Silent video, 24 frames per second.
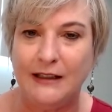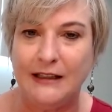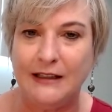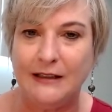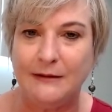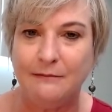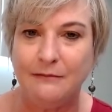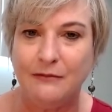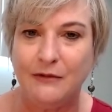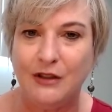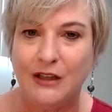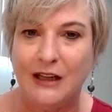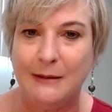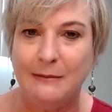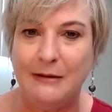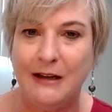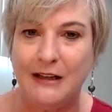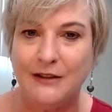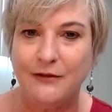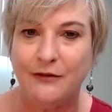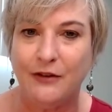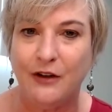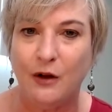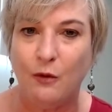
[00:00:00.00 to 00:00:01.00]
in
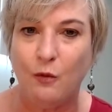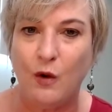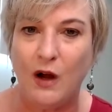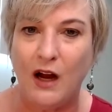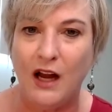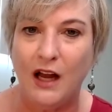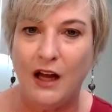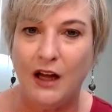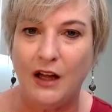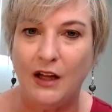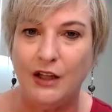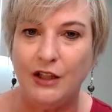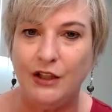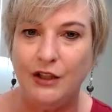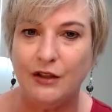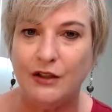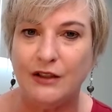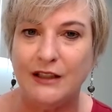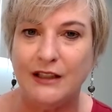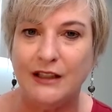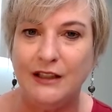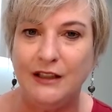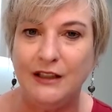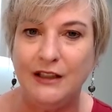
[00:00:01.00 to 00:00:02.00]
Clubhouse for a while,
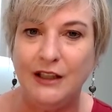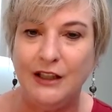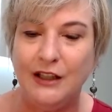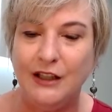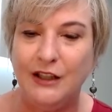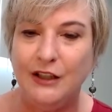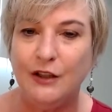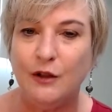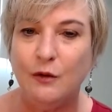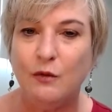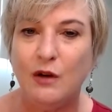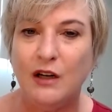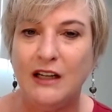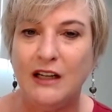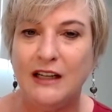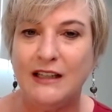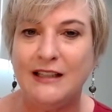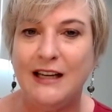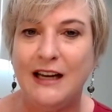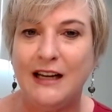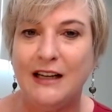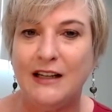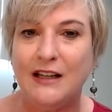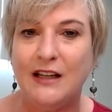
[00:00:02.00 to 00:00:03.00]
you'll you'll want to
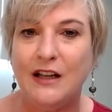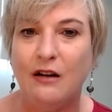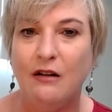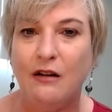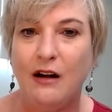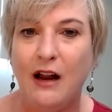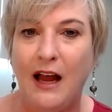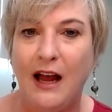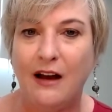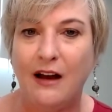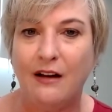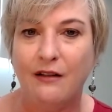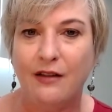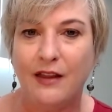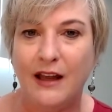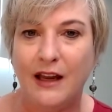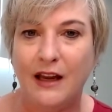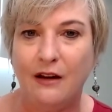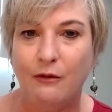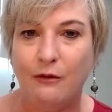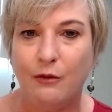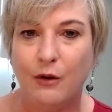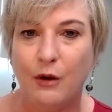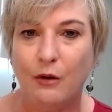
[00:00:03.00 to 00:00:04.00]
take note how
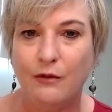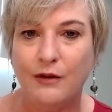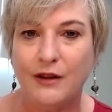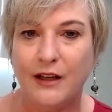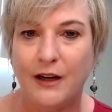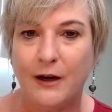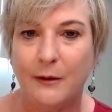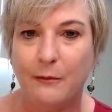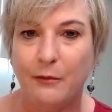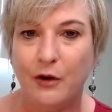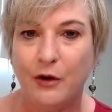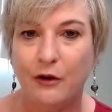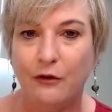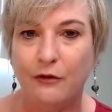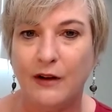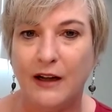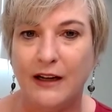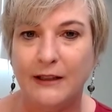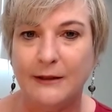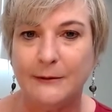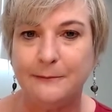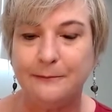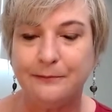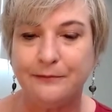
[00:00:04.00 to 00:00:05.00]
they wrote their
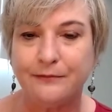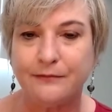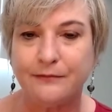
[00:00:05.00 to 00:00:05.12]
profile.